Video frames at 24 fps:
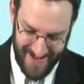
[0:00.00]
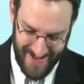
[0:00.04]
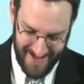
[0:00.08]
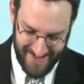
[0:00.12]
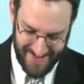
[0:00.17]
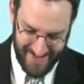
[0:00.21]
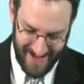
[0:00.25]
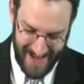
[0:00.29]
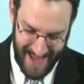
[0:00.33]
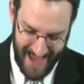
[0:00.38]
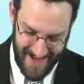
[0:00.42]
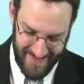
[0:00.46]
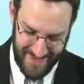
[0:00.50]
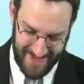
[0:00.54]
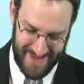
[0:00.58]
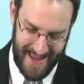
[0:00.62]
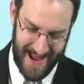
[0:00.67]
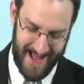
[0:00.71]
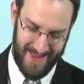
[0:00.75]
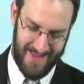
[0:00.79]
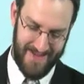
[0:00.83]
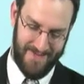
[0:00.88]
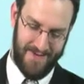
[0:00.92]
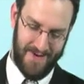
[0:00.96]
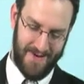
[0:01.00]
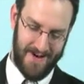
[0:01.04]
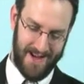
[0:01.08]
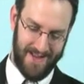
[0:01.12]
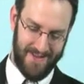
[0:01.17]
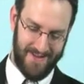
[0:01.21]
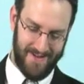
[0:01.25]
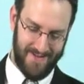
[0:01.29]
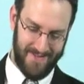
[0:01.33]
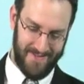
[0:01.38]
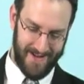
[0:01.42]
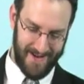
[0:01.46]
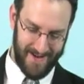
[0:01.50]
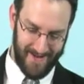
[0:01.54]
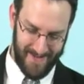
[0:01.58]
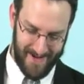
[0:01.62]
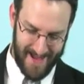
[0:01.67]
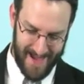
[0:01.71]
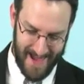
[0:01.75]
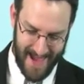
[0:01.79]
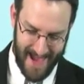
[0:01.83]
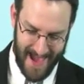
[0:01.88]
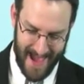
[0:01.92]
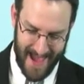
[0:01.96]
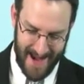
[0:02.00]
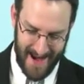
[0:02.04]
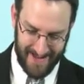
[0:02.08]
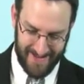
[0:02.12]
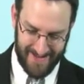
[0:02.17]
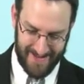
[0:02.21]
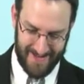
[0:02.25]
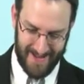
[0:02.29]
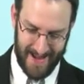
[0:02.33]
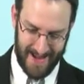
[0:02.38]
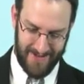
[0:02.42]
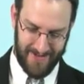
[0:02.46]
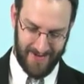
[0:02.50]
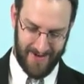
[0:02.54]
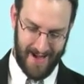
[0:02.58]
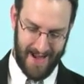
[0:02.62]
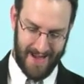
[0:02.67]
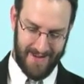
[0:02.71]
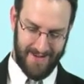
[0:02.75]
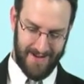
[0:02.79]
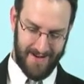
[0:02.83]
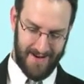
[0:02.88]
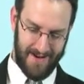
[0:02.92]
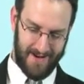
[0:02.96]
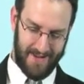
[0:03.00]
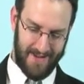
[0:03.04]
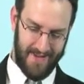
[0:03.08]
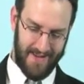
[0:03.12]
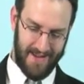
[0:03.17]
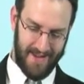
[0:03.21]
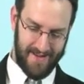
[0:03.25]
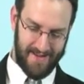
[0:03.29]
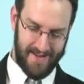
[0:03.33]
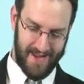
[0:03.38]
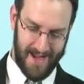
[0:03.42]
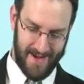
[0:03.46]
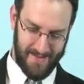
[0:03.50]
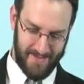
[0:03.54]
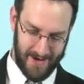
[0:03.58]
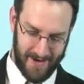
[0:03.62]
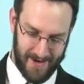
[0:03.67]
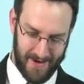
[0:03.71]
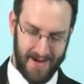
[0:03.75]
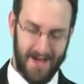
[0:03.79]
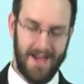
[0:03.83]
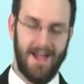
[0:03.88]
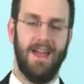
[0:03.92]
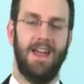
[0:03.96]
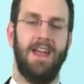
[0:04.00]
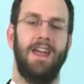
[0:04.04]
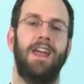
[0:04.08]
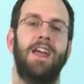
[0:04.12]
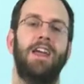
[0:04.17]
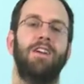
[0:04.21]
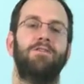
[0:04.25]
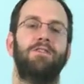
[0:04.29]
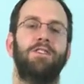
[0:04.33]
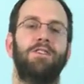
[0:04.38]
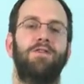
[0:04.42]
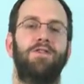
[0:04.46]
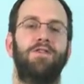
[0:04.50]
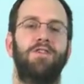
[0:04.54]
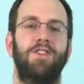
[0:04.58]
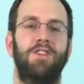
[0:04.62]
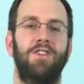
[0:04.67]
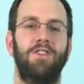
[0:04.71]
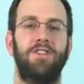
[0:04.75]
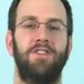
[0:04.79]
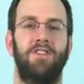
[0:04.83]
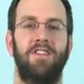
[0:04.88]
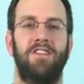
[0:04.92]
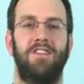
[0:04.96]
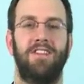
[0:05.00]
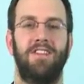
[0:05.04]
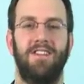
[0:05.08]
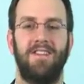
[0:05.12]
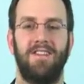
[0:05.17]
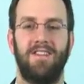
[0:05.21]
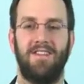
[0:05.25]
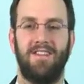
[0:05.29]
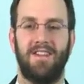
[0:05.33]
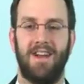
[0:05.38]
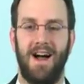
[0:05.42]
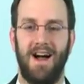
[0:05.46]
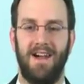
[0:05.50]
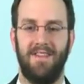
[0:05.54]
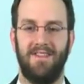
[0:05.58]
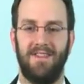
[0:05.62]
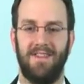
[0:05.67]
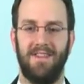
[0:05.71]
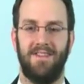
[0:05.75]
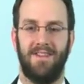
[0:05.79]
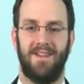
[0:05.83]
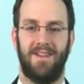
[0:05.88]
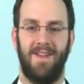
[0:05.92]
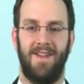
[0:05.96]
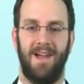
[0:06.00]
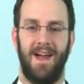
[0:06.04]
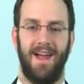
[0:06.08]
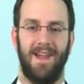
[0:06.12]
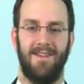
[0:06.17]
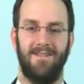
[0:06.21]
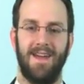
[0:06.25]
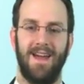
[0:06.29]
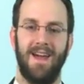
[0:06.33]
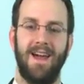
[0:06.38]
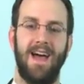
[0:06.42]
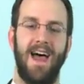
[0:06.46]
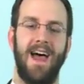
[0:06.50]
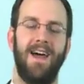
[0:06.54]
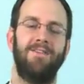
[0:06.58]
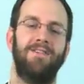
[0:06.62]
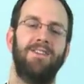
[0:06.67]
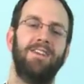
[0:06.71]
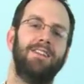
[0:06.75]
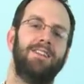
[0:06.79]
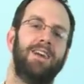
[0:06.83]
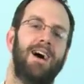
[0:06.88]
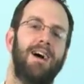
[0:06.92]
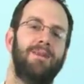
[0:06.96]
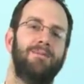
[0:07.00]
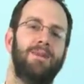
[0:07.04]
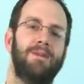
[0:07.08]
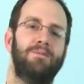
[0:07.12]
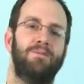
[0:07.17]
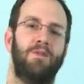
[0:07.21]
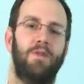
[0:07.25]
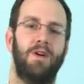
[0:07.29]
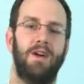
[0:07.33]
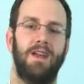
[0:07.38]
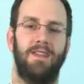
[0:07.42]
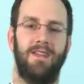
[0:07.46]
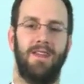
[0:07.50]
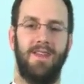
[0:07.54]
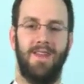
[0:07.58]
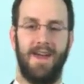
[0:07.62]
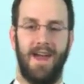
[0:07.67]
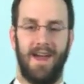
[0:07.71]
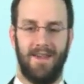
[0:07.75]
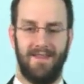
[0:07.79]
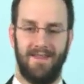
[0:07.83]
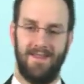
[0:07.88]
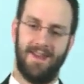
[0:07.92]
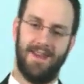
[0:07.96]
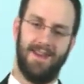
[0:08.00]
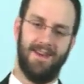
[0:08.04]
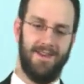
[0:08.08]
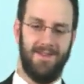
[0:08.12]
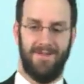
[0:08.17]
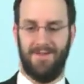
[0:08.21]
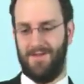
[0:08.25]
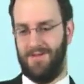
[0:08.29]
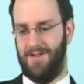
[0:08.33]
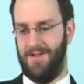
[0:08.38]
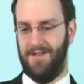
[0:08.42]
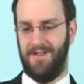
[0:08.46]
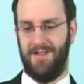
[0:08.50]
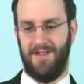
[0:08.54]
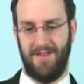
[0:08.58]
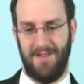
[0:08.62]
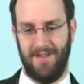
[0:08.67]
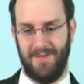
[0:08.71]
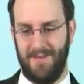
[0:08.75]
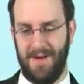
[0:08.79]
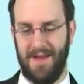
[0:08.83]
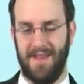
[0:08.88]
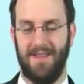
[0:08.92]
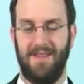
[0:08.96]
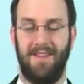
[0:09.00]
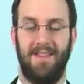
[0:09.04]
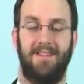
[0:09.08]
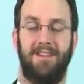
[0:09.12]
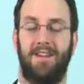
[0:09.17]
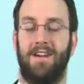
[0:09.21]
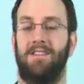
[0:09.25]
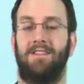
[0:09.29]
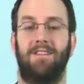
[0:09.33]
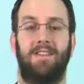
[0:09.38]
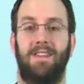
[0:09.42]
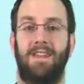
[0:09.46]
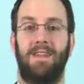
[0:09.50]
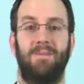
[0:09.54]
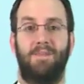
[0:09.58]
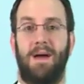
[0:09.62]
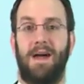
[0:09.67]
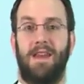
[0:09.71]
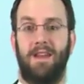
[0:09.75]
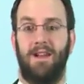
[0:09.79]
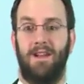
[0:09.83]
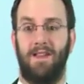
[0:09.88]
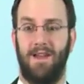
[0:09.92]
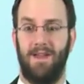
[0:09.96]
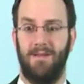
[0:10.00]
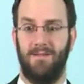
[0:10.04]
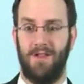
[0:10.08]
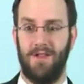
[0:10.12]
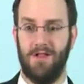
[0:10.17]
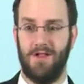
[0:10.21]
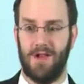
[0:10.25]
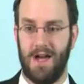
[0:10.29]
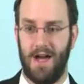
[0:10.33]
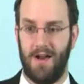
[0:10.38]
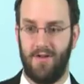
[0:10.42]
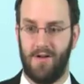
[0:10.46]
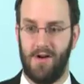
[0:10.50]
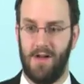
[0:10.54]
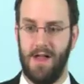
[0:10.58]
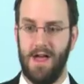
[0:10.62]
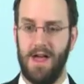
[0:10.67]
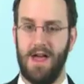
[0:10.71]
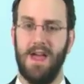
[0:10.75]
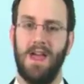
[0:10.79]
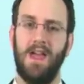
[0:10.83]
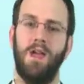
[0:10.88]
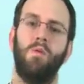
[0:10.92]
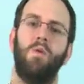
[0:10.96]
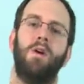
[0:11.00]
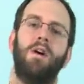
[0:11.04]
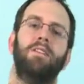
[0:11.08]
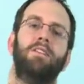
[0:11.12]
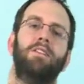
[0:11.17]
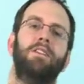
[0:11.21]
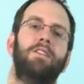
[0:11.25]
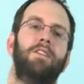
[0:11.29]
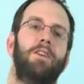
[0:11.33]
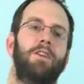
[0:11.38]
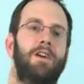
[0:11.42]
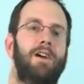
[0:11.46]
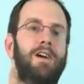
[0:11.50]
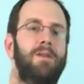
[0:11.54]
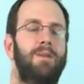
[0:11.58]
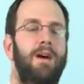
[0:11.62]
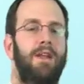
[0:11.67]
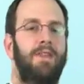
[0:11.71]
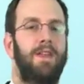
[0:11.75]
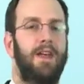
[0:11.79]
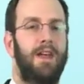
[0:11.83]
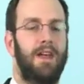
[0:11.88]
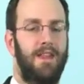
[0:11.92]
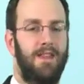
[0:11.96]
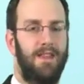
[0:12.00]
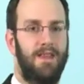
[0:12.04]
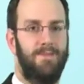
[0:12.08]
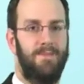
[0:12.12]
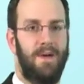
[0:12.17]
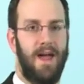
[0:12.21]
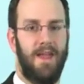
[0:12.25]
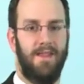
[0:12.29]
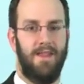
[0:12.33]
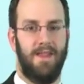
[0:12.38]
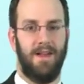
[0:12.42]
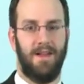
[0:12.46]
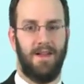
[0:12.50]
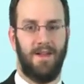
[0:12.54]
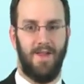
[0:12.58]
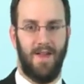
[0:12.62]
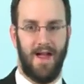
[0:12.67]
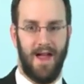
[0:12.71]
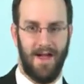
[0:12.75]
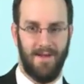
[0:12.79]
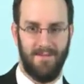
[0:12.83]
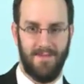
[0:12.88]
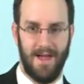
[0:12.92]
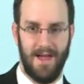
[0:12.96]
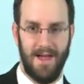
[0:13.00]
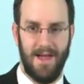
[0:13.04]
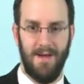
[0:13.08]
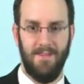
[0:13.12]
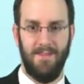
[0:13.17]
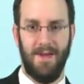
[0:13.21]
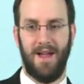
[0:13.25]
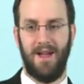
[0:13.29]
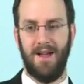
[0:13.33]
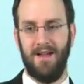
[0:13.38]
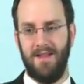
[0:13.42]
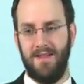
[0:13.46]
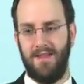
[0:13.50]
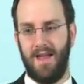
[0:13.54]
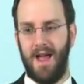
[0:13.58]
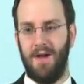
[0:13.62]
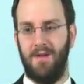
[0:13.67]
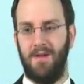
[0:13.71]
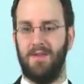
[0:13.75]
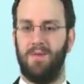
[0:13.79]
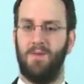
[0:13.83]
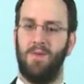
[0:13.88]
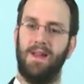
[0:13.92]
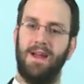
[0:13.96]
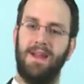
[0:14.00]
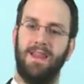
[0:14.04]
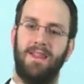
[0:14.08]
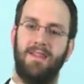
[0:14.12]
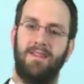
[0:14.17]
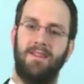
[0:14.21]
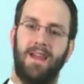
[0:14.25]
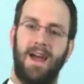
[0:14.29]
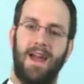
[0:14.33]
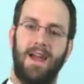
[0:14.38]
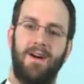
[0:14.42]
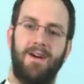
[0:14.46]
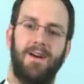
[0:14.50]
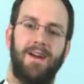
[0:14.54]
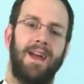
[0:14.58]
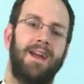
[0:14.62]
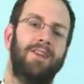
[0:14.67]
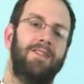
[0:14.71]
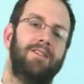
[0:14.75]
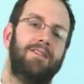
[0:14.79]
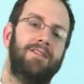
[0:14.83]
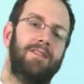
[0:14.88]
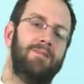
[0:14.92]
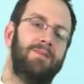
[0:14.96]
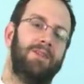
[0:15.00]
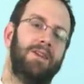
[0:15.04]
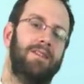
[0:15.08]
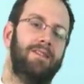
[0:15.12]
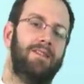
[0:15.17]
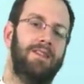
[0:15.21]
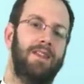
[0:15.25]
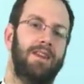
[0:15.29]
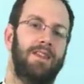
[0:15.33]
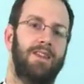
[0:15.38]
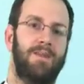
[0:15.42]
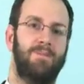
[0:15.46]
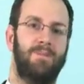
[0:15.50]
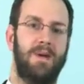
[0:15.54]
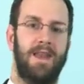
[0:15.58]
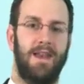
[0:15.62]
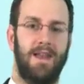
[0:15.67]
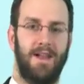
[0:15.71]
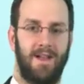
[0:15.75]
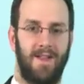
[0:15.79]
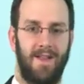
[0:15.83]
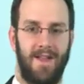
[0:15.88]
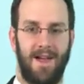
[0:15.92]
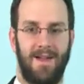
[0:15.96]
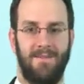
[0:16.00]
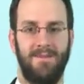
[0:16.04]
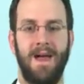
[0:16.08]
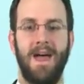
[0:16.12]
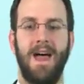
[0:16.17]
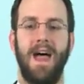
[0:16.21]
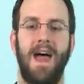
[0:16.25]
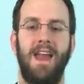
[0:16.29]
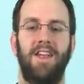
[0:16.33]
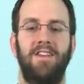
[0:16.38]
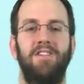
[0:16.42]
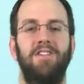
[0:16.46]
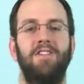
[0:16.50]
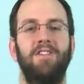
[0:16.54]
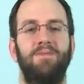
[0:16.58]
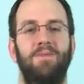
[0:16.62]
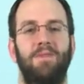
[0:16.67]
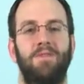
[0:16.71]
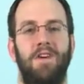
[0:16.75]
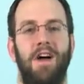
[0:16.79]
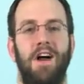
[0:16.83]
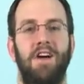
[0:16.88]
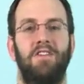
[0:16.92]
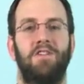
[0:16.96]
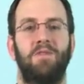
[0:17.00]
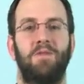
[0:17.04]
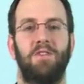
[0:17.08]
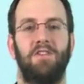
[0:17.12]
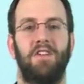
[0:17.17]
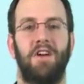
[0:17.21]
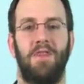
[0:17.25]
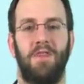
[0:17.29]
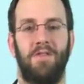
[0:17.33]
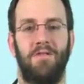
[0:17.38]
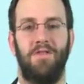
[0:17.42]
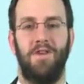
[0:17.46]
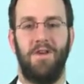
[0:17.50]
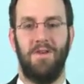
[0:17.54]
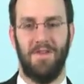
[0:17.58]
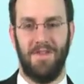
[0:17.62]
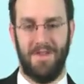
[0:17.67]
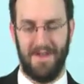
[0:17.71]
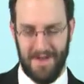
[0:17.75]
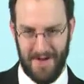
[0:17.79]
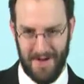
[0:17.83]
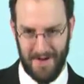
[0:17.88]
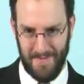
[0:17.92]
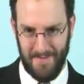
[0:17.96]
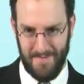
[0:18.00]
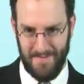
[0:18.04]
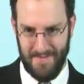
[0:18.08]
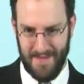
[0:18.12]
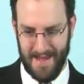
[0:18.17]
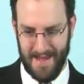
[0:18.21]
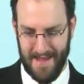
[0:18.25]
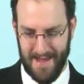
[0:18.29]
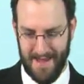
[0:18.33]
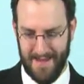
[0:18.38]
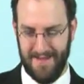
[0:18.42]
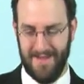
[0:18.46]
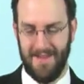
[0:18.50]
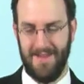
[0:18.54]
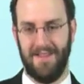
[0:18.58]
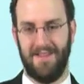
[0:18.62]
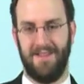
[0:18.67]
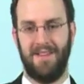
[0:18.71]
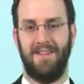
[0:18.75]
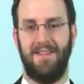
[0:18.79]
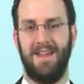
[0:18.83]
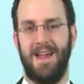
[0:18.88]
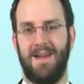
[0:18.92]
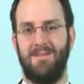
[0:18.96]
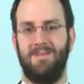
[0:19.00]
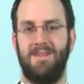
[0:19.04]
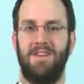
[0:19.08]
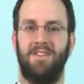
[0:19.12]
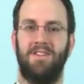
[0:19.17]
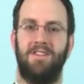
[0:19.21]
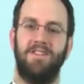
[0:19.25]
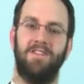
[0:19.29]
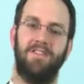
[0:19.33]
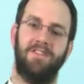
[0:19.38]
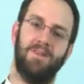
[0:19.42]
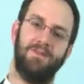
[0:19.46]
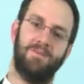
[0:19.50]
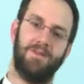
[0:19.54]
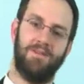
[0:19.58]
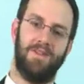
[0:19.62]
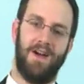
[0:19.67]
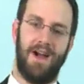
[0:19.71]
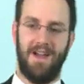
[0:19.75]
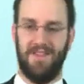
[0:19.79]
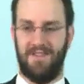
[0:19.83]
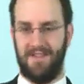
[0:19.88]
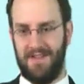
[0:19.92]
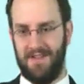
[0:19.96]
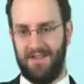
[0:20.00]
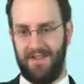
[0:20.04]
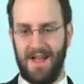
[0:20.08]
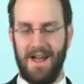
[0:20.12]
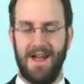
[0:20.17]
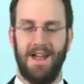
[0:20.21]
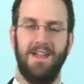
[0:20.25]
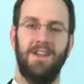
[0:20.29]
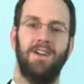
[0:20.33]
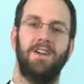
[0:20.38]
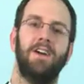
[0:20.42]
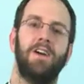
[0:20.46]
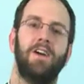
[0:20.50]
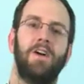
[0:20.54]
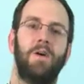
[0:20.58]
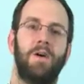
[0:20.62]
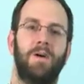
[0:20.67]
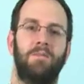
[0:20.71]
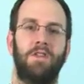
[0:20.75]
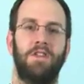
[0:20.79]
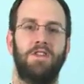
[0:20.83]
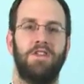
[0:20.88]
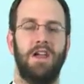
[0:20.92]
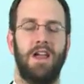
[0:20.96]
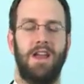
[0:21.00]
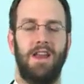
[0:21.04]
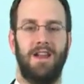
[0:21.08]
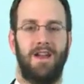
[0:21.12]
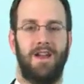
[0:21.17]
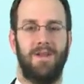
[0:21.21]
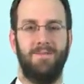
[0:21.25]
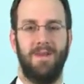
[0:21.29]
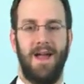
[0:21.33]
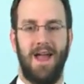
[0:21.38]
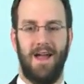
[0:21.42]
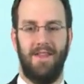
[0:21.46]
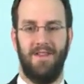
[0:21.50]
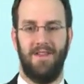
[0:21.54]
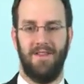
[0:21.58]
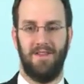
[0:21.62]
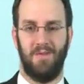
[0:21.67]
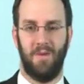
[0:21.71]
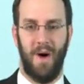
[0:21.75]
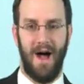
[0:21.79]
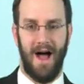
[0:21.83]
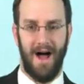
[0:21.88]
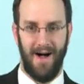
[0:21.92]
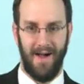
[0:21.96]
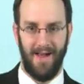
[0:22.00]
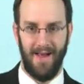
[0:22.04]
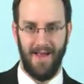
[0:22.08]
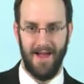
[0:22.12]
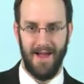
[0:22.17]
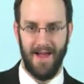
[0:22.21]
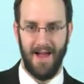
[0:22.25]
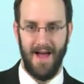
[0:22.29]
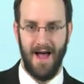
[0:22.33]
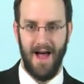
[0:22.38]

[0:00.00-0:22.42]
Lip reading: So I have a telephone interview, and I try and talk to the examiner. He refuses to discuss this claim. Every time I point to this, and he refuses to discuss the dependent claims in general, he wants to talk about the independent claim. Because I was willing to say, okay, there's some things in the independent claim, and his supervisor is on the phone too. So there's examiners, there's supervisors, you can go up the chain of command as well.